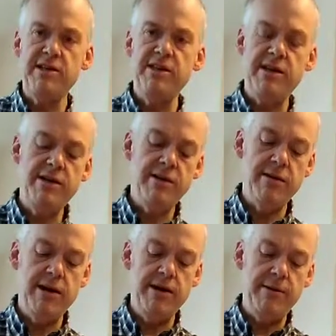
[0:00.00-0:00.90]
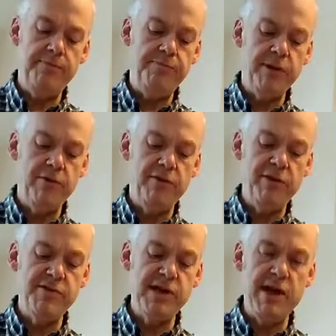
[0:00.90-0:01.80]
seed, full
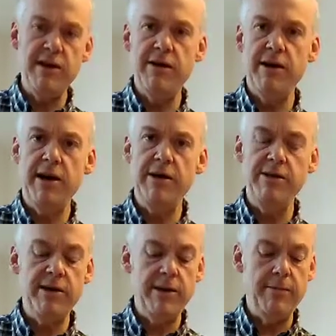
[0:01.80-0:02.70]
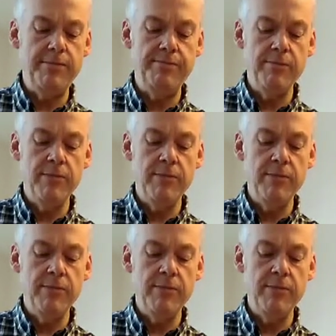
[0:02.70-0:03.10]
of zinc, and